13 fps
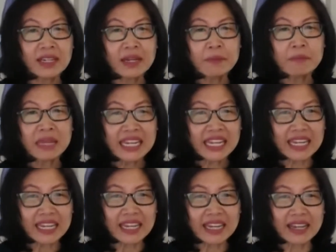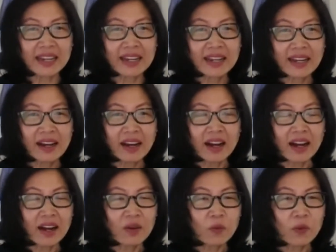Meaning,
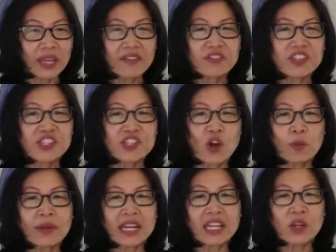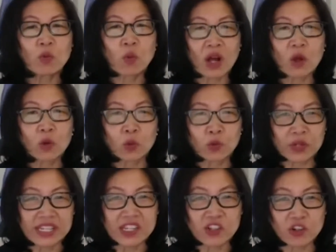we have so many well
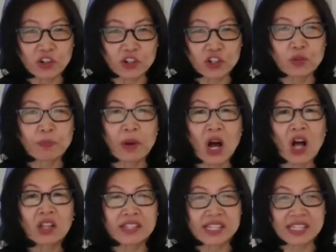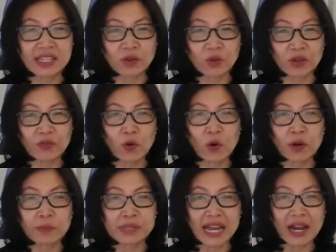researched policy
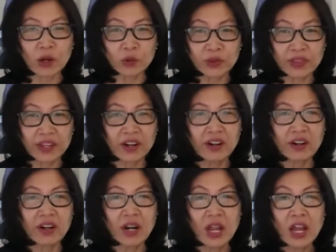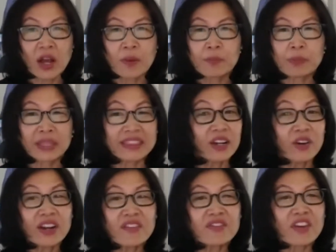reforms out there, but they don't
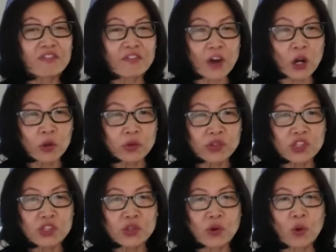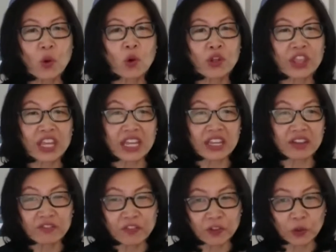have the votes or the
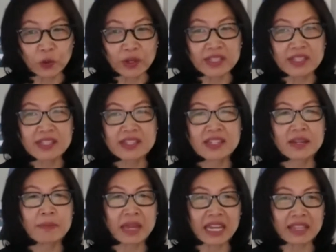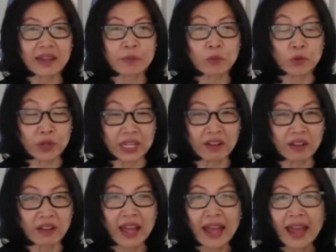influence to make them
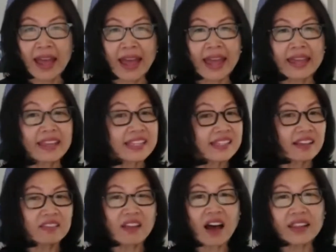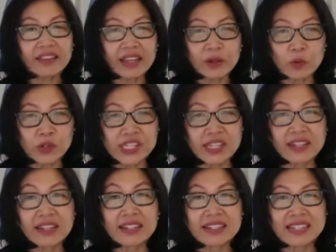real. And that's a lot like we're
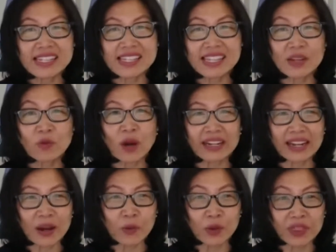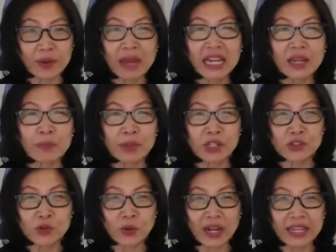seeing in DC right now with the mega bills,
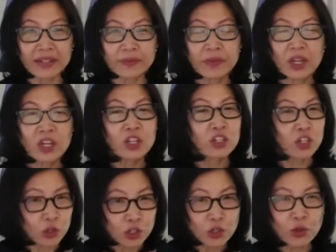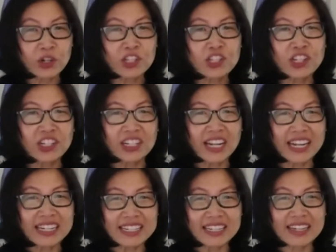right? no shortage of good
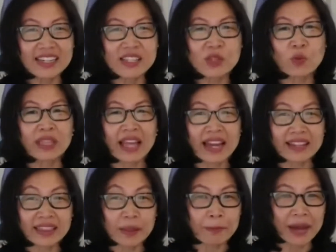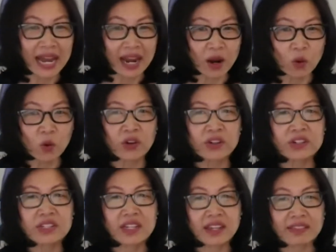ideas. We lack the power
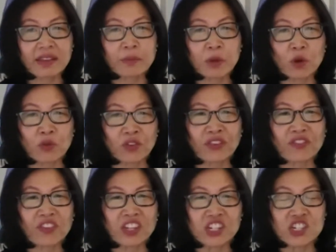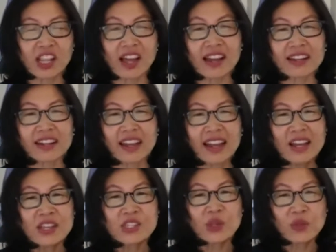to get them over the finish line.
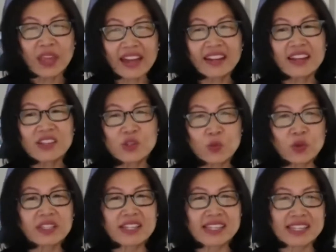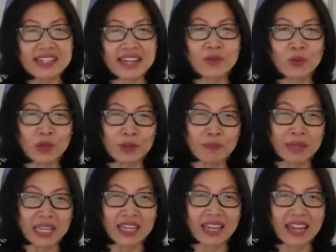So that has really stayed with
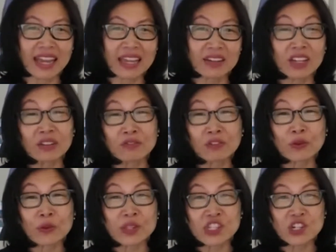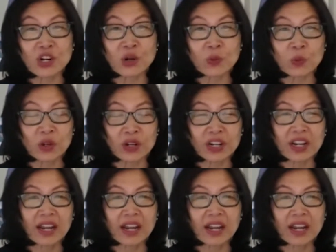me and influenced our work.